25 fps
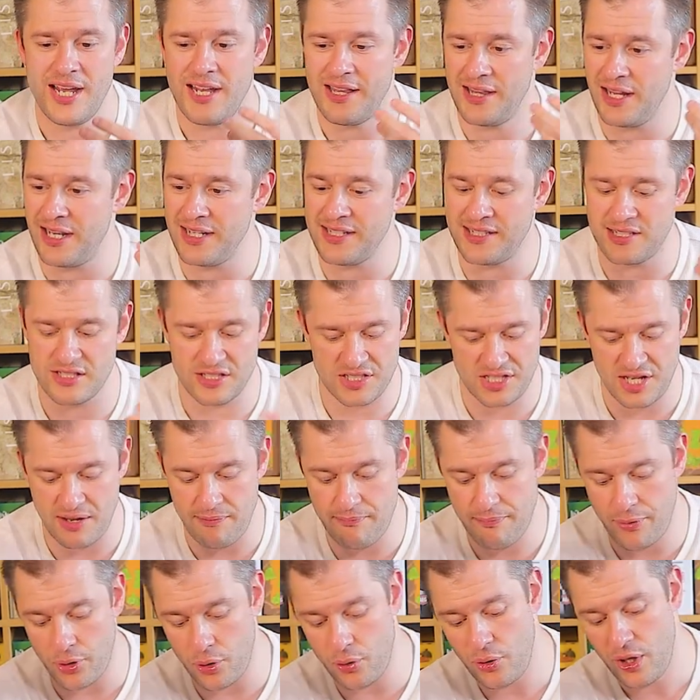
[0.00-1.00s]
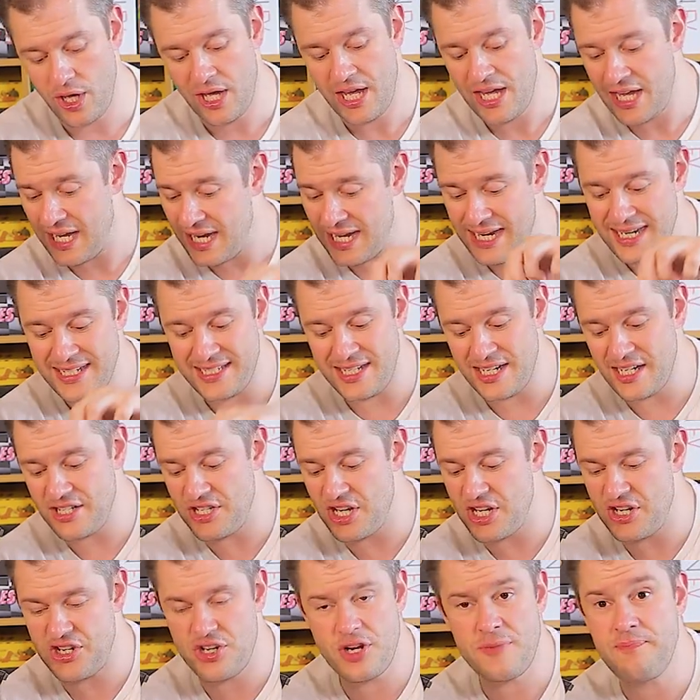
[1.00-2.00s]
Nice and simple, easy
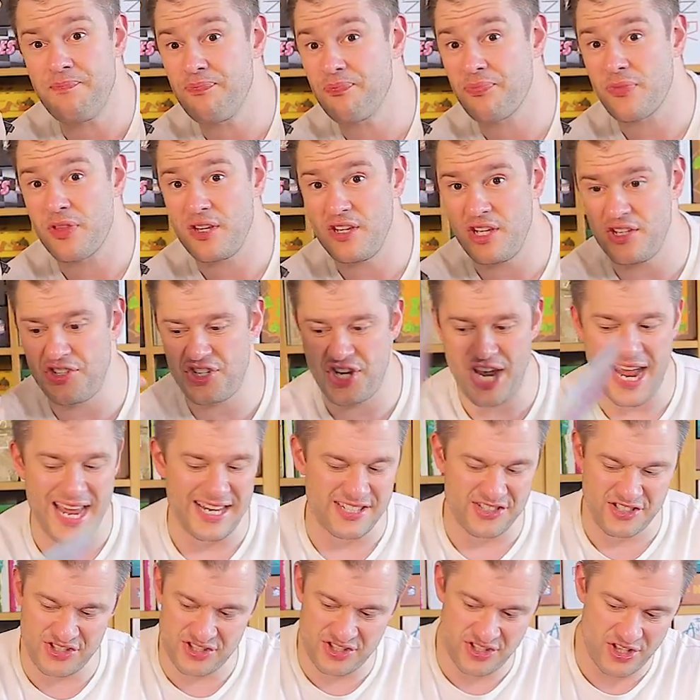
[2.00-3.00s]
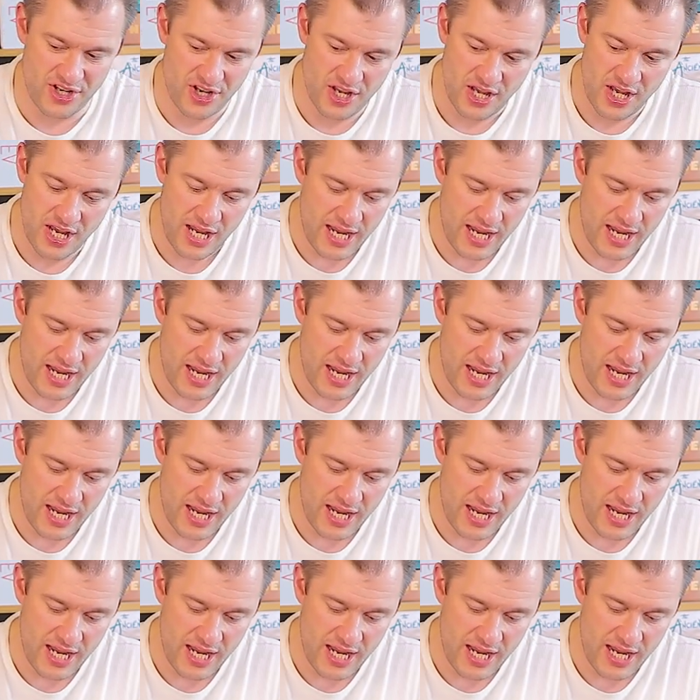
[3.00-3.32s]
addition, the chests.